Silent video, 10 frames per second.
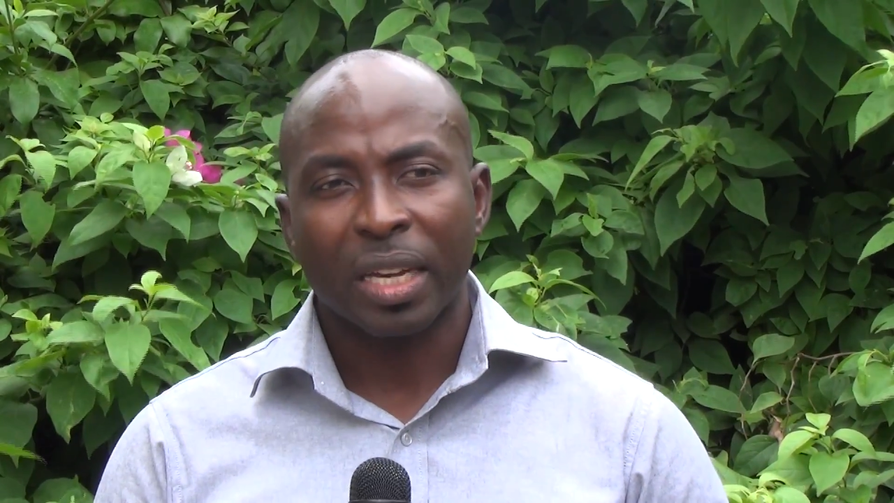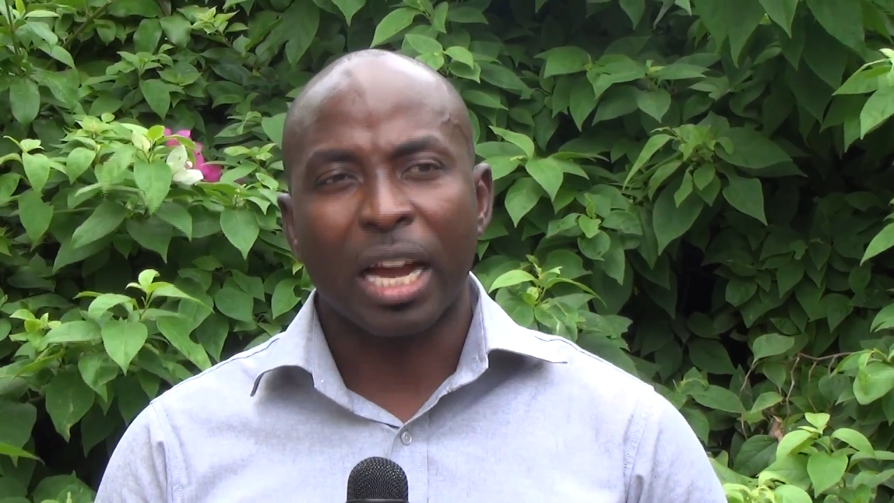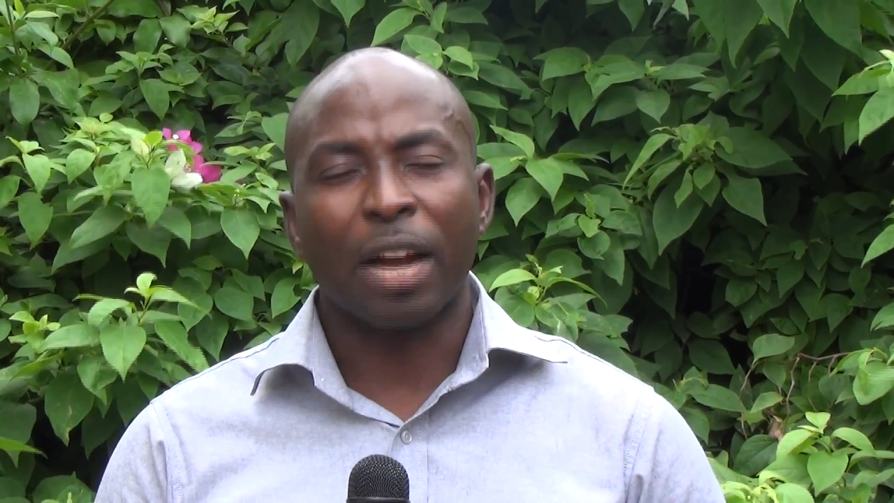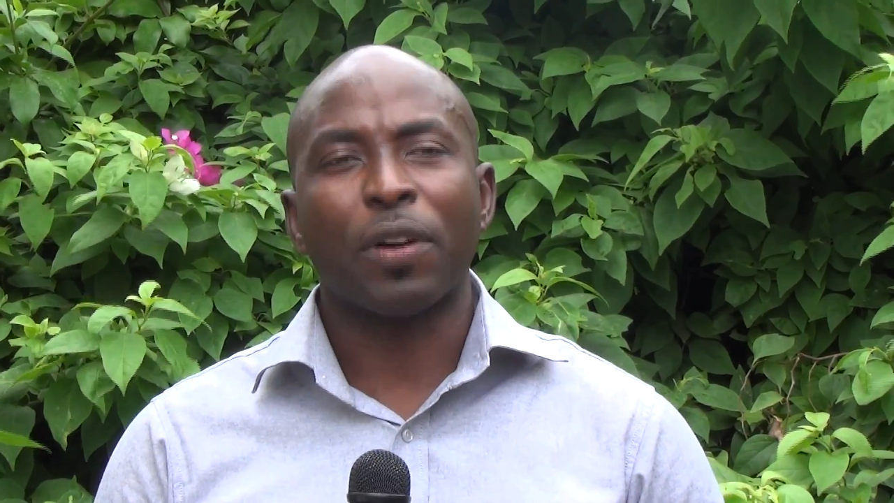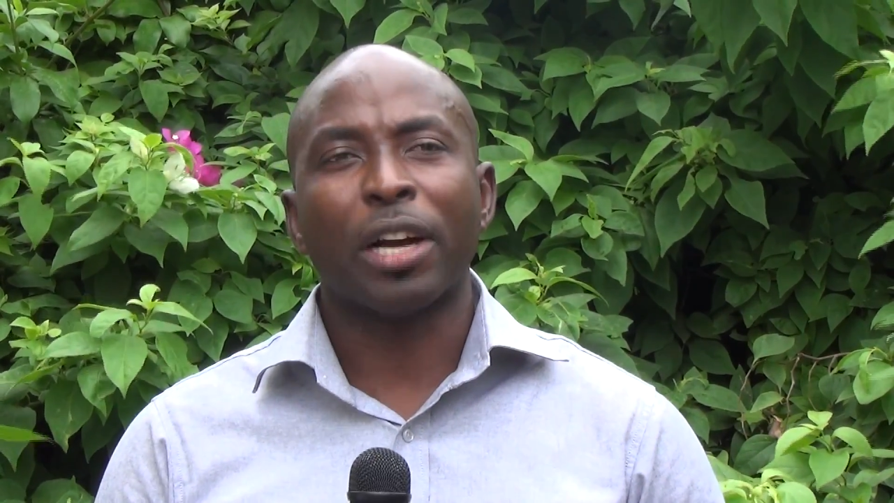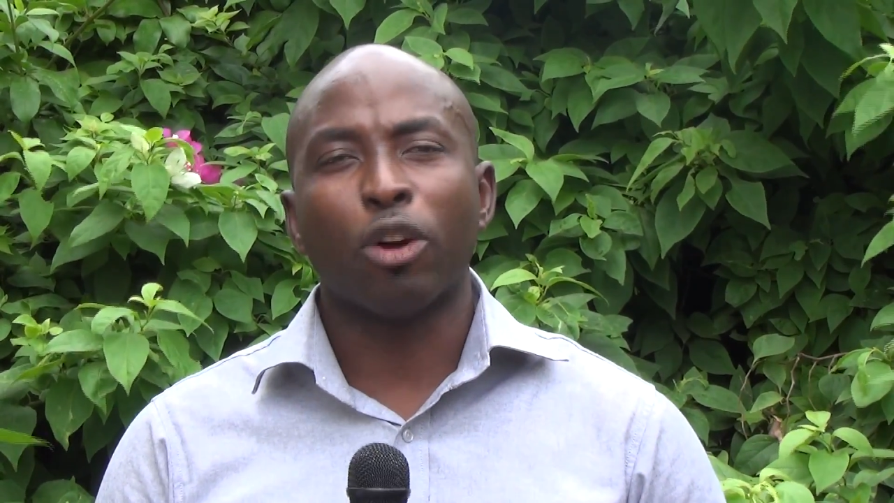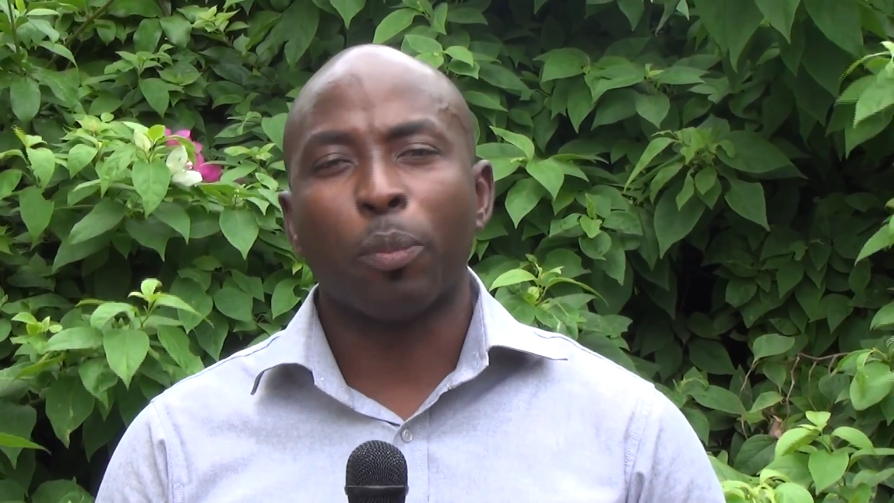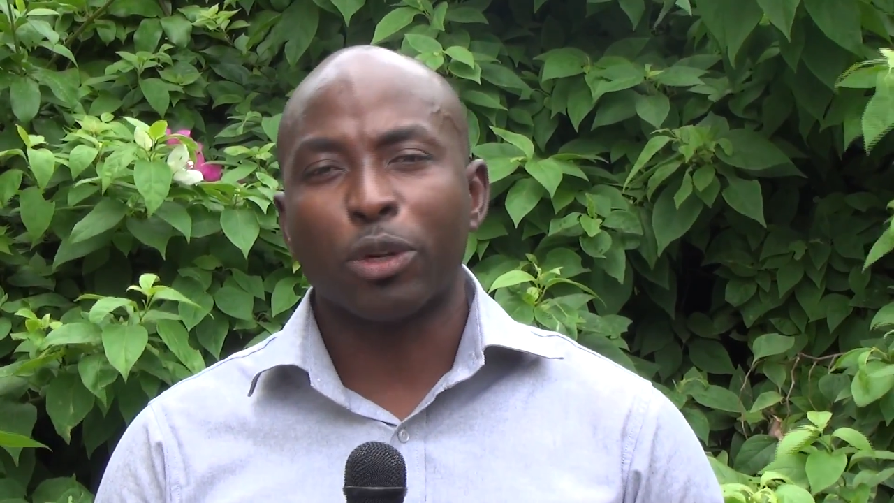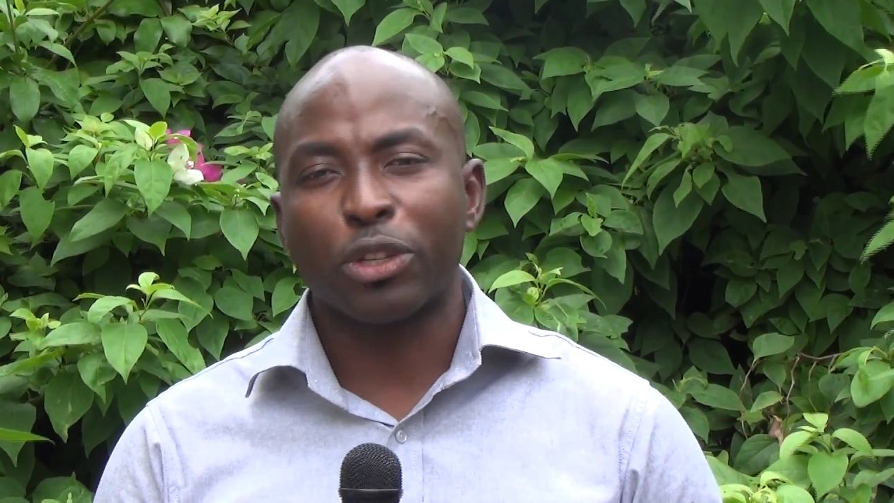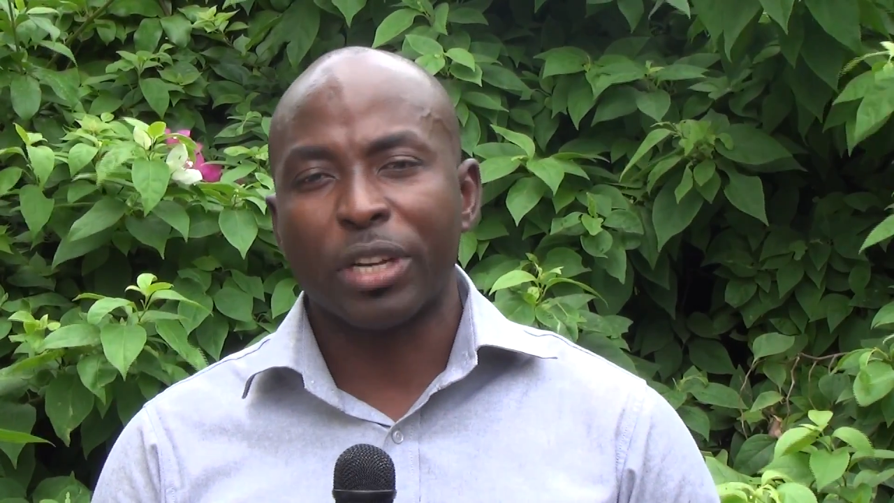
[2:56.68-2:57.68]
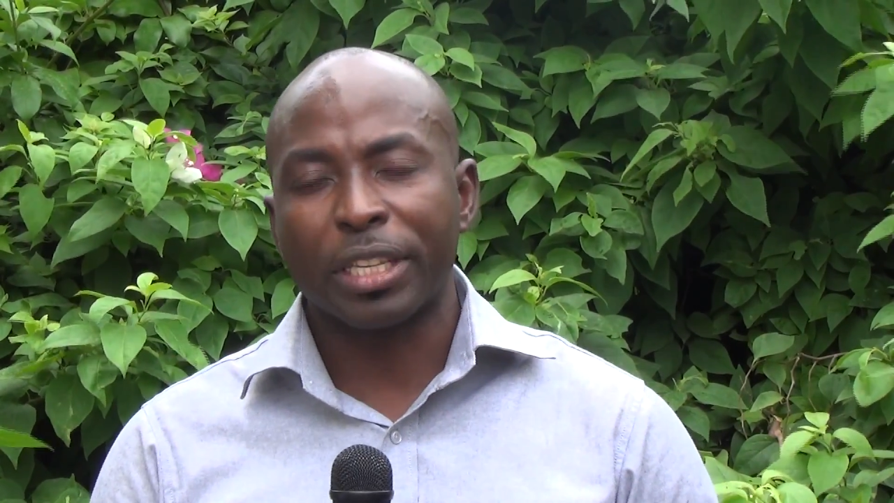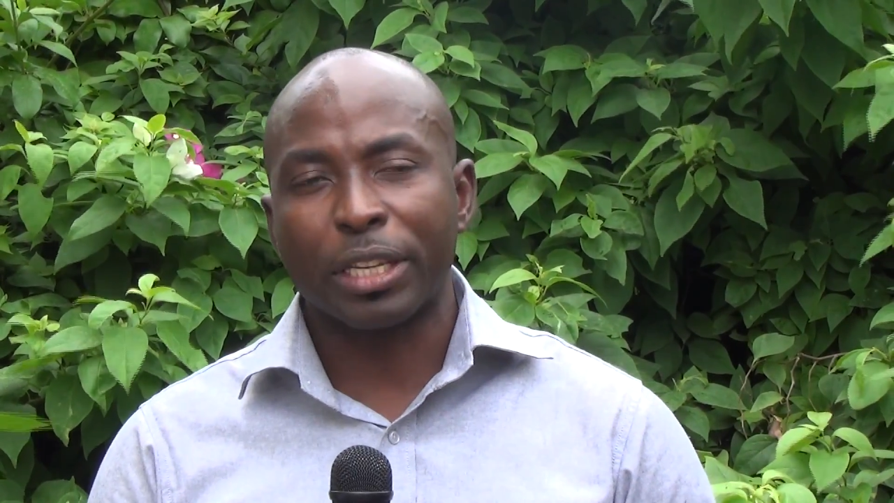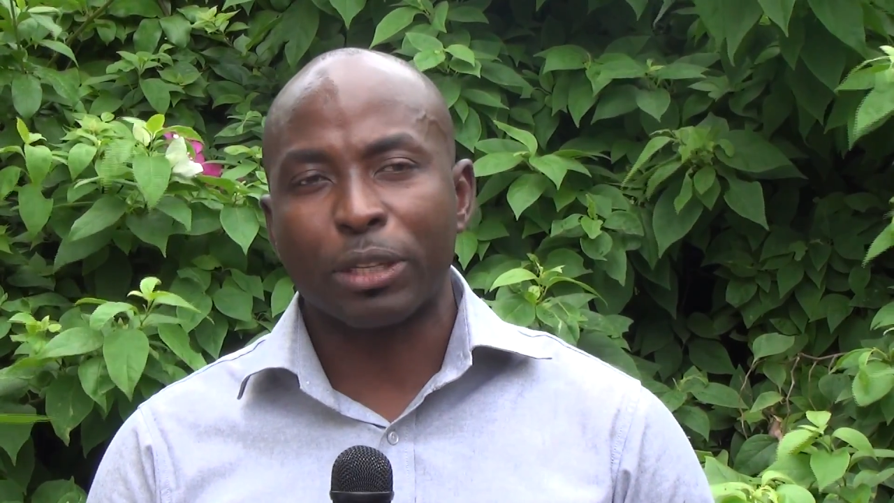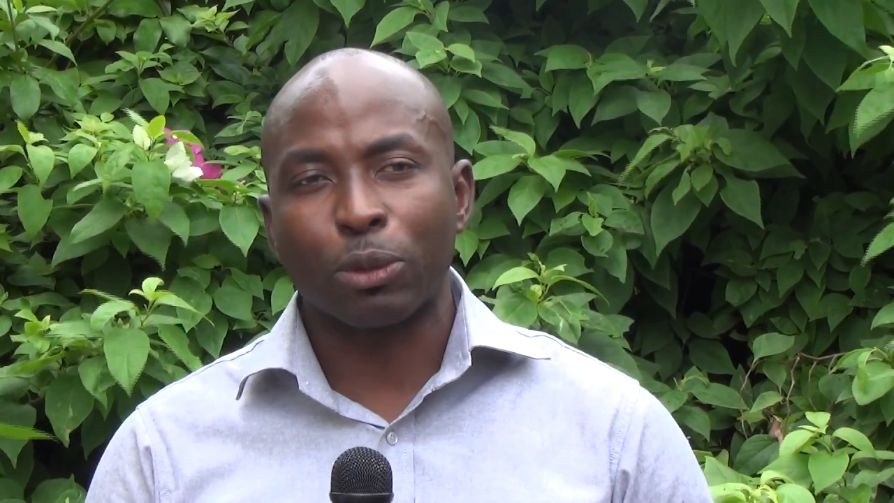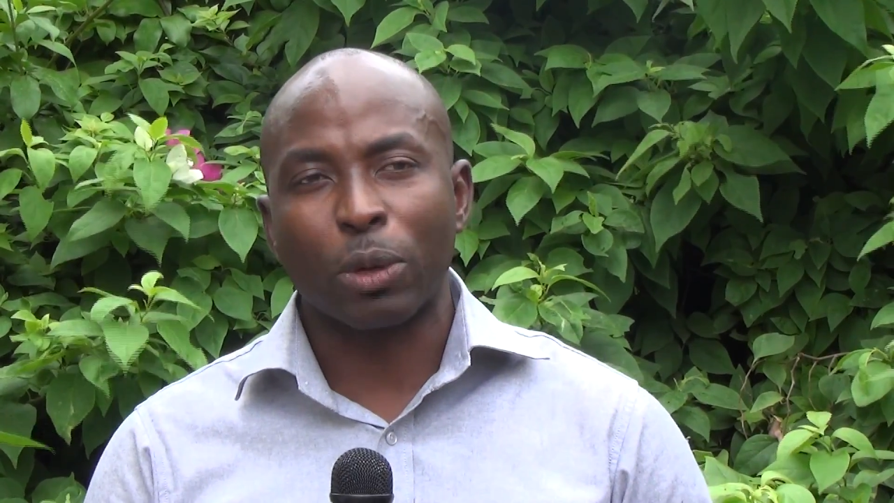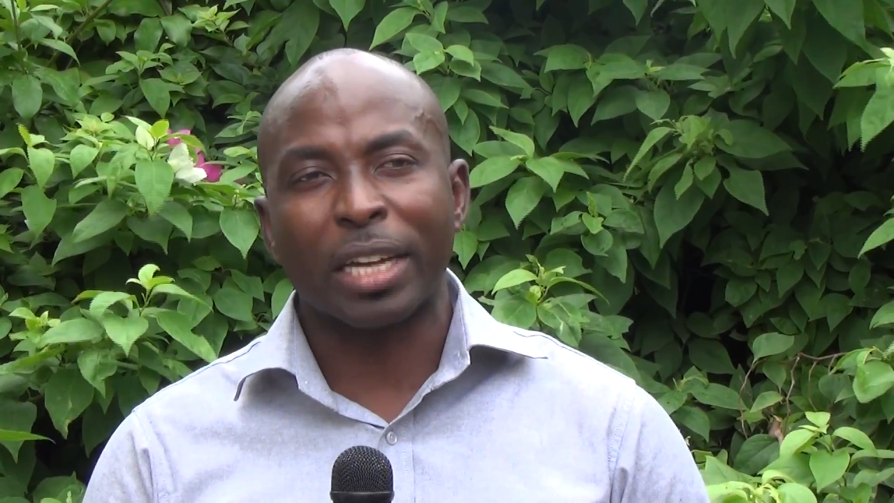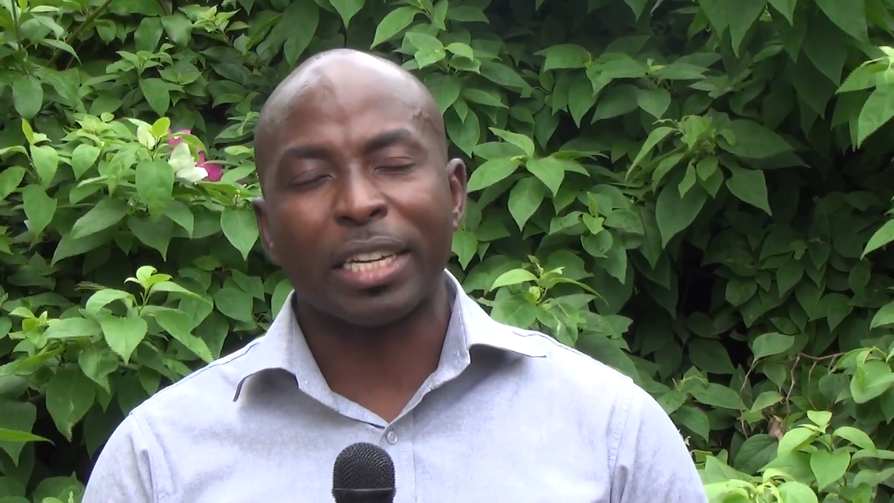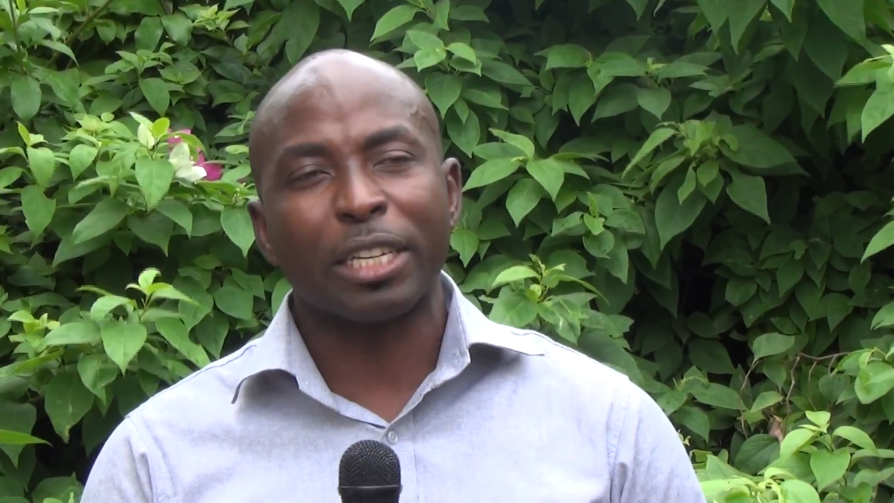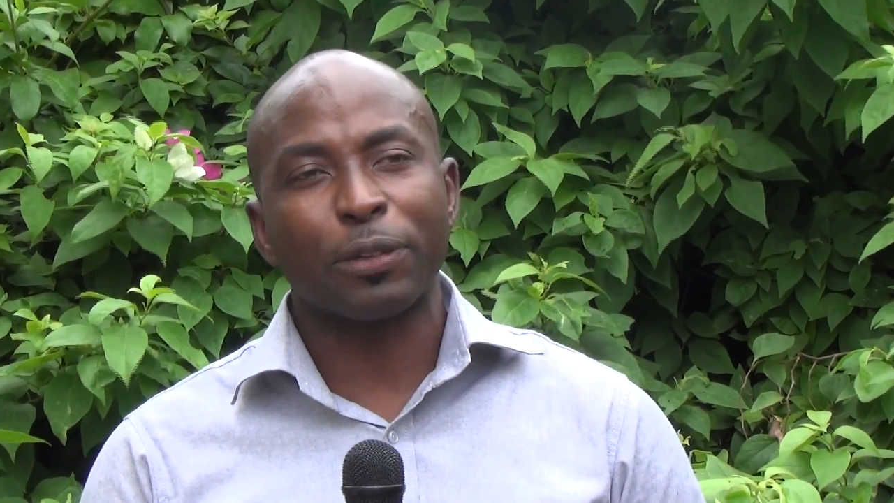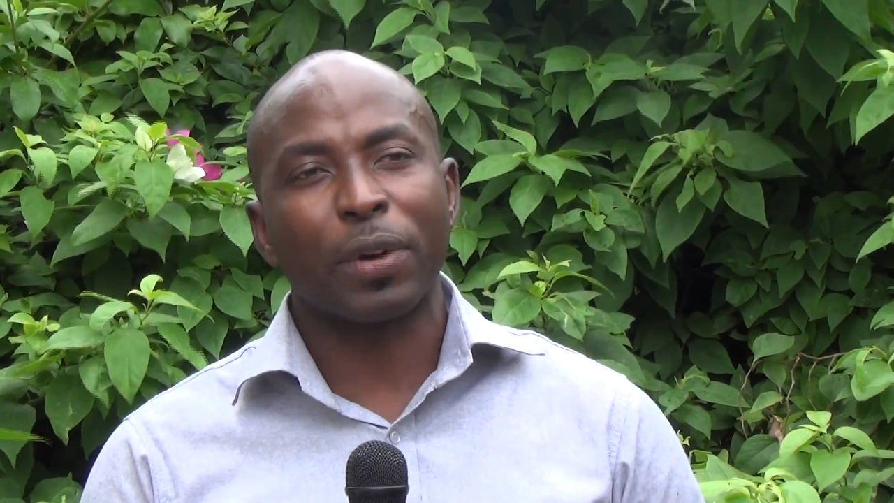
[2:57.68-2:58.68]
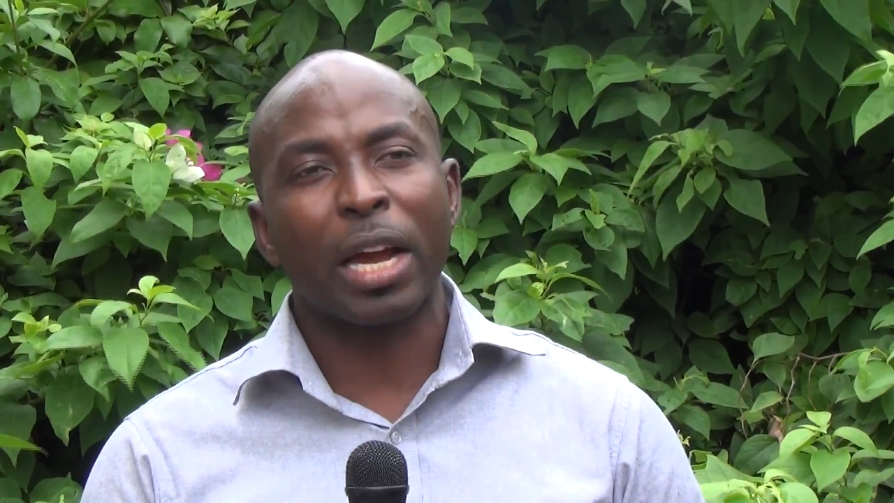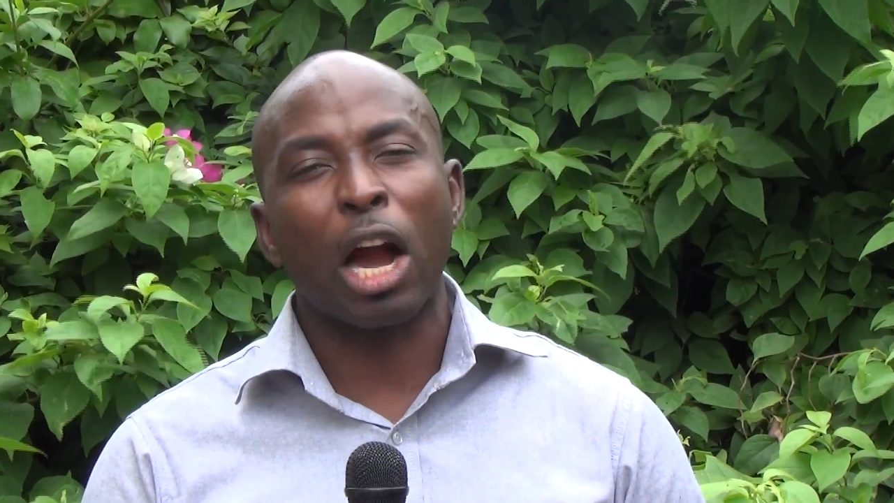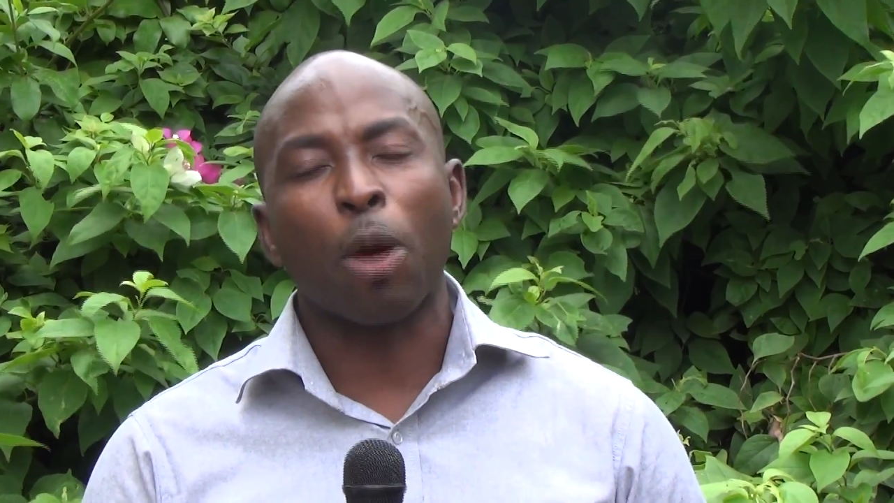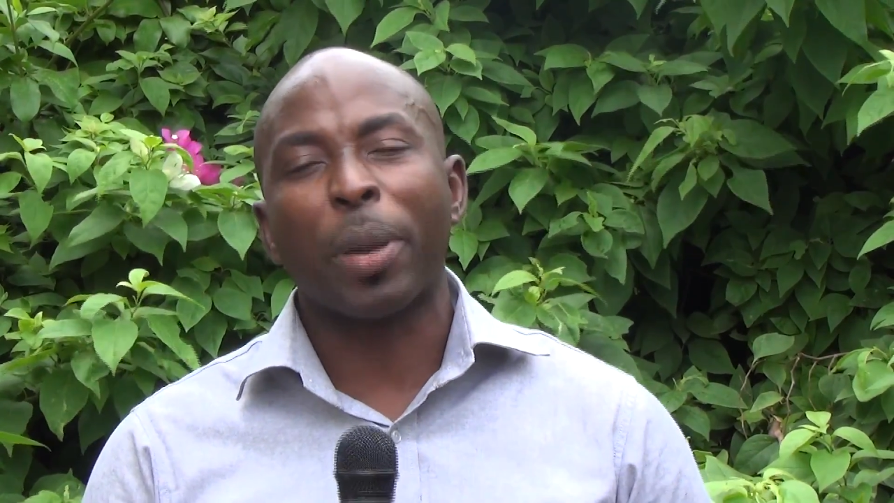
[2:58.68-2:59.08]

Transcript: I have had the opportunity to identify how